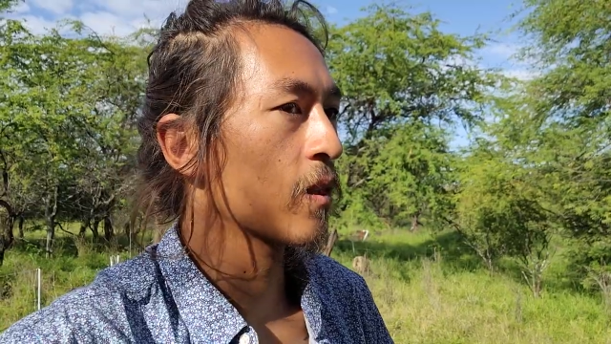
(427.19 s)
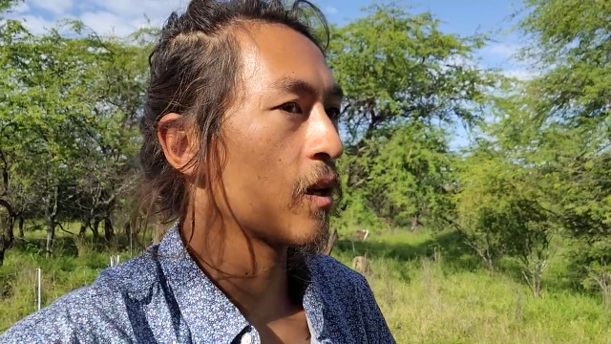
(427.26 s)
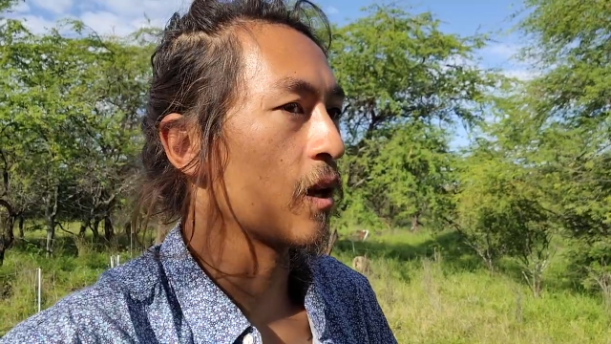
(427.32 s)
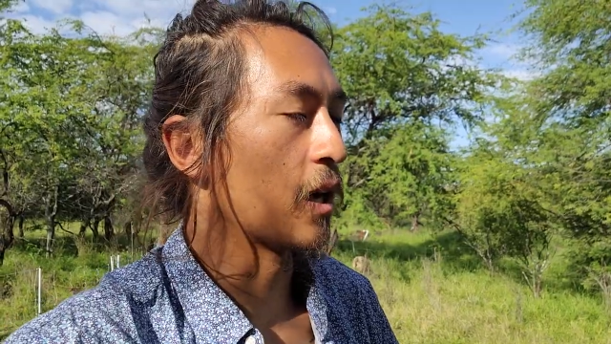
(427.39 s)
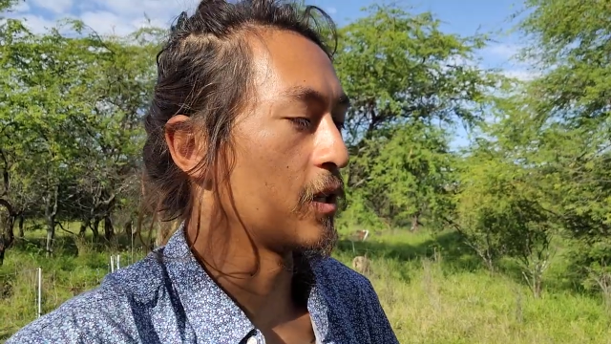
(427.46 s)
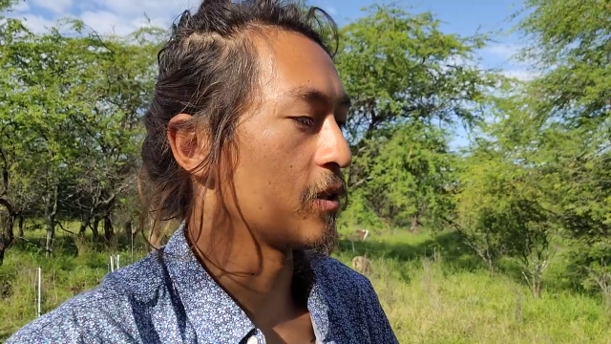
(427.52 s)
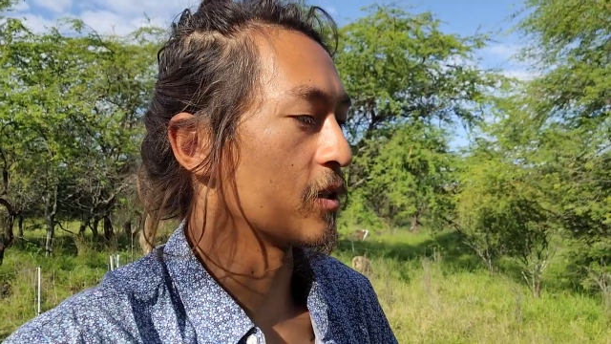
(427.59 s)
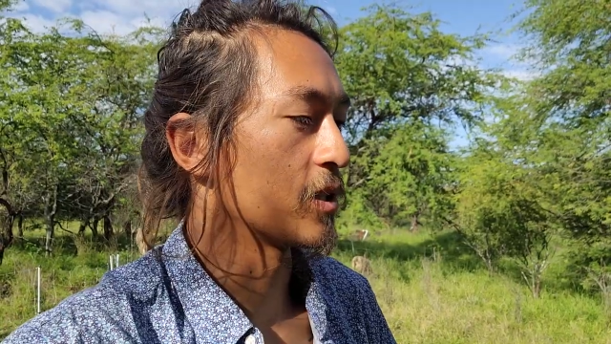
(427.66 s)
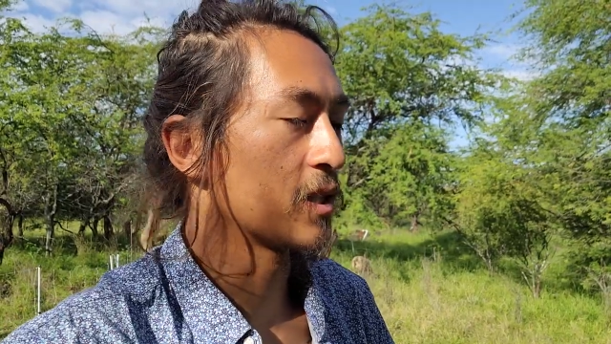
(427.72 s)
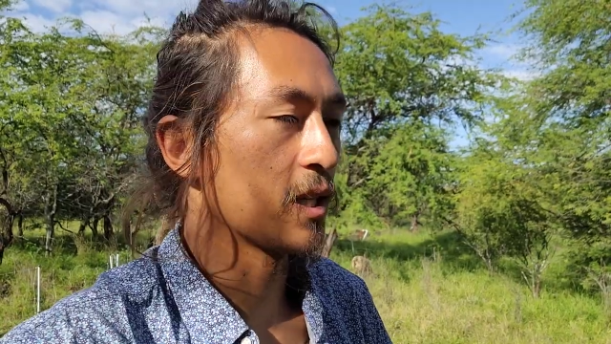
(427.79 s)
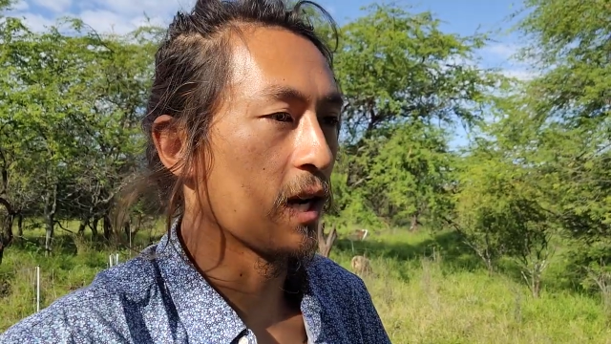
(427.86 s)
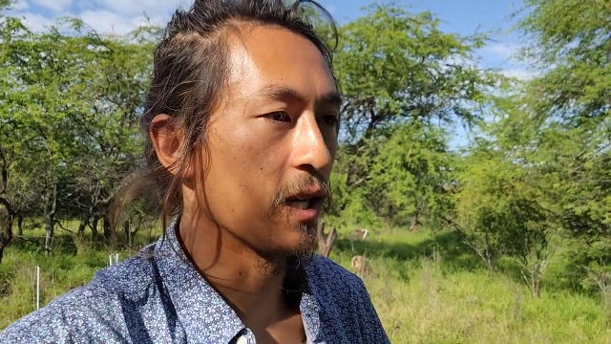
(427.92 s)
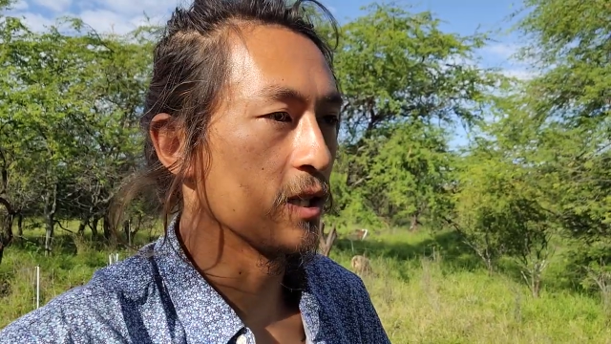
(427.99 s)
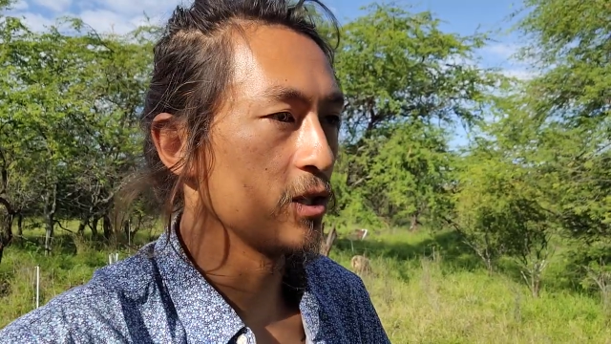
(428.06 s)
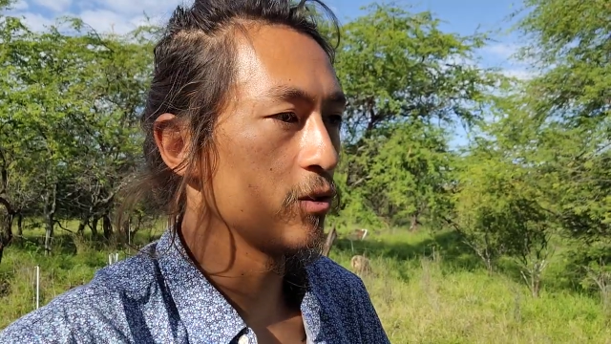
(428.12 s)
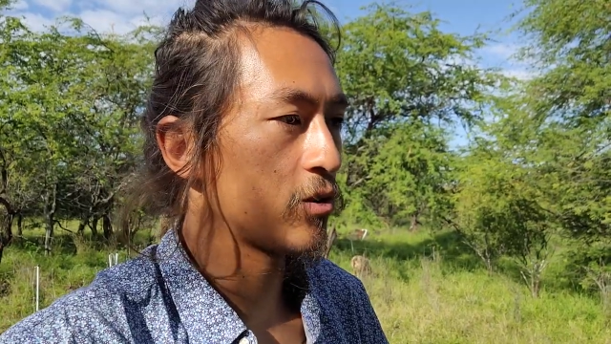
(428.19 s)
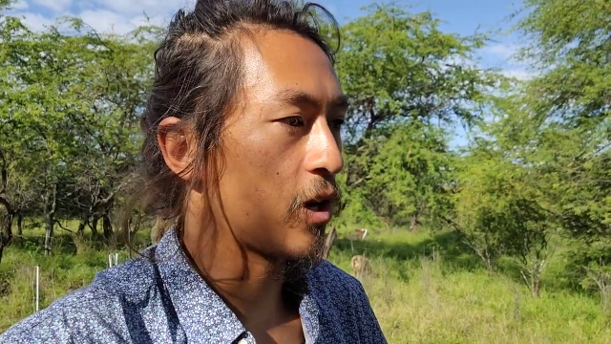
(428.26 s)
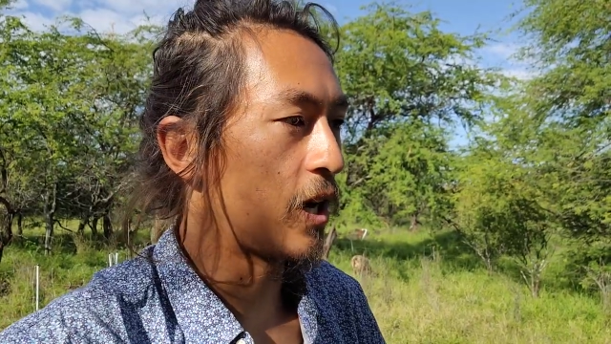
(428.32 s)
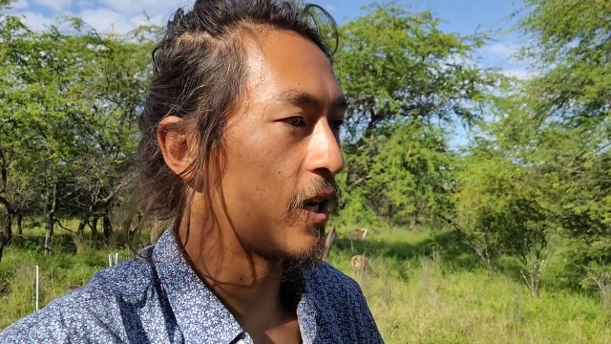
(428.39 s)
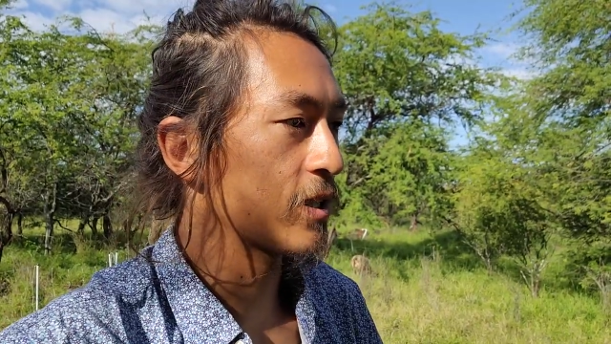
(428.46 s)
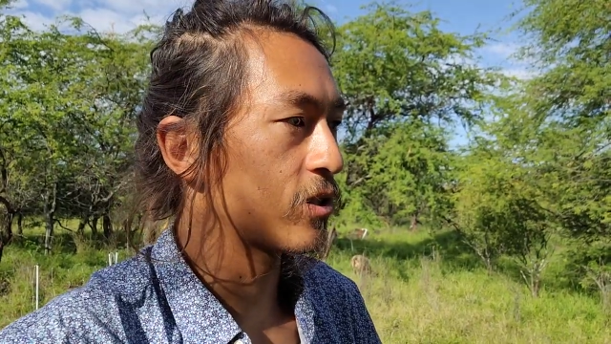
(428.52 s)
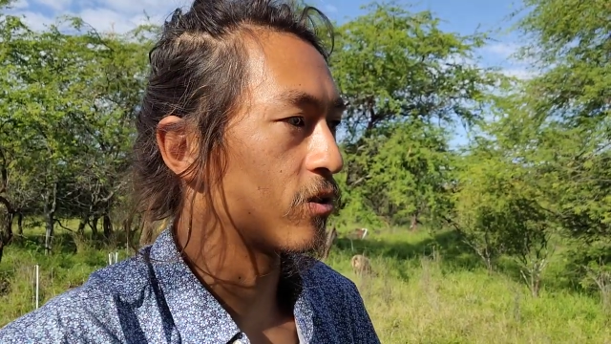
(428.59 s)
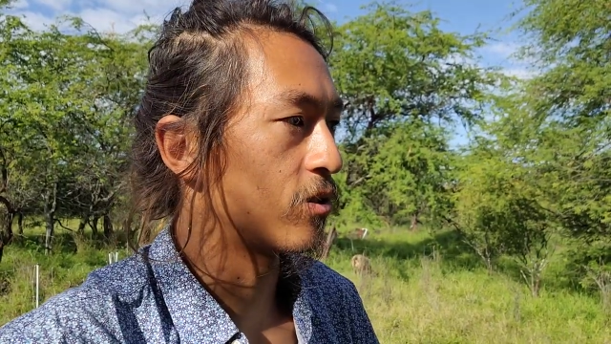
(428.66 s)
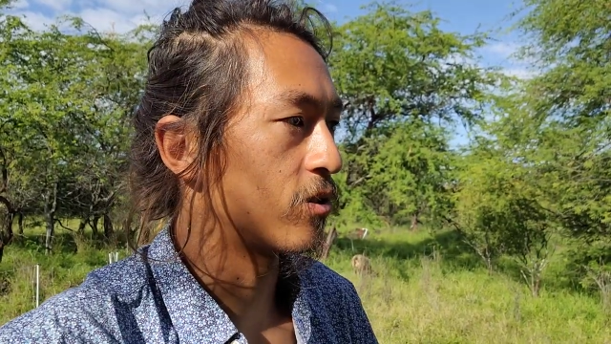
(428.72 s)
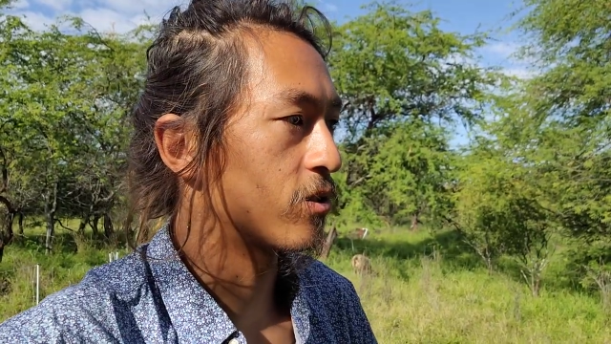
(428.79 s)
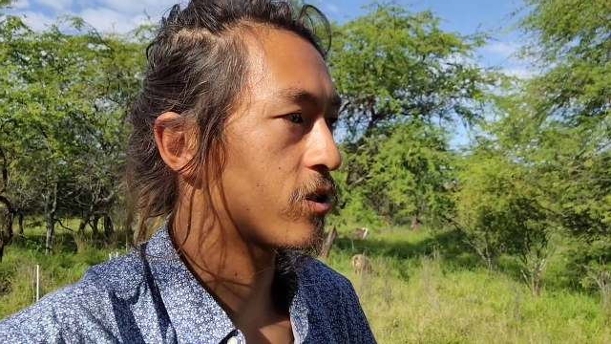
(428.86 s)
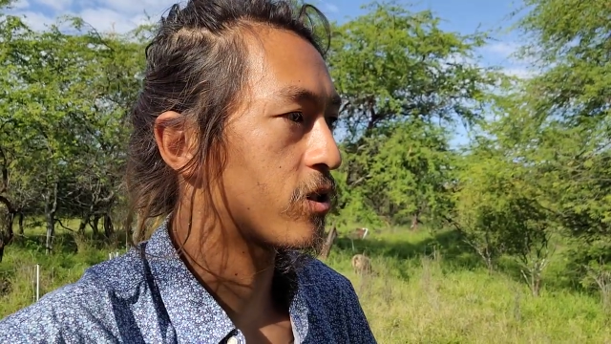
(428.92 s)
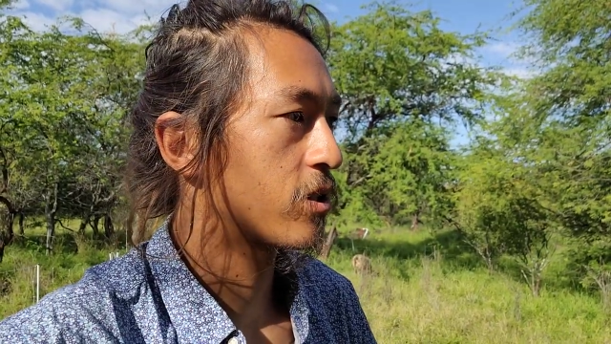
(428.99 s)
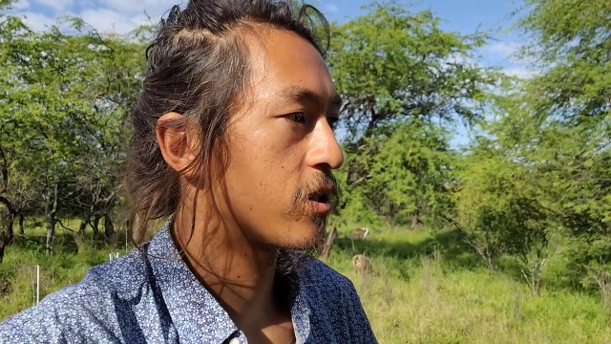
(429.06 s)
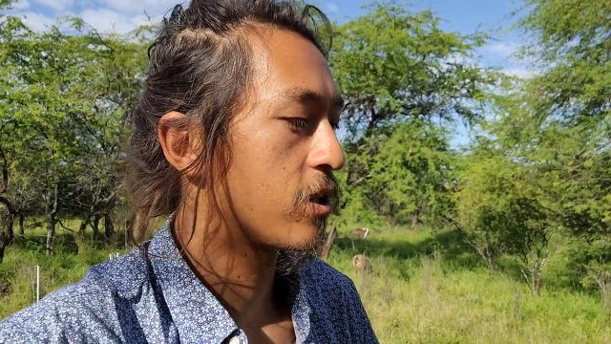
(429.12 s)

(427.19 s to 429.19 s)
and you can stay in youth hostels.